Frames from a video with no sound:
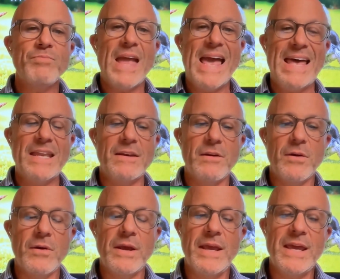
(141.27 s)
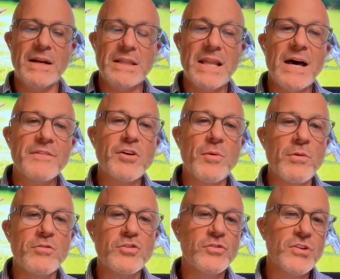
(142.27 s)
And in a lot of
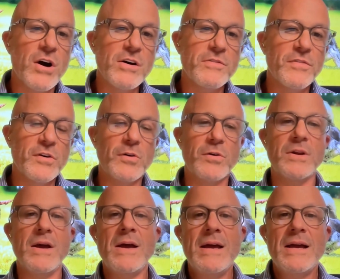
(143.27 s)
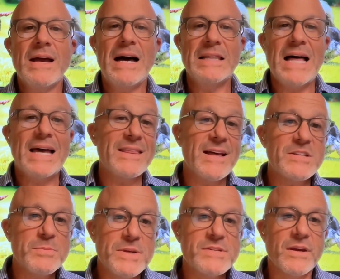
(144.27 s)
commercial dog food, a lot of that's
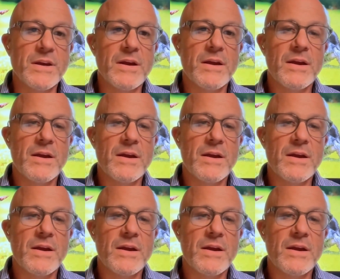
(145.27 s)
missing.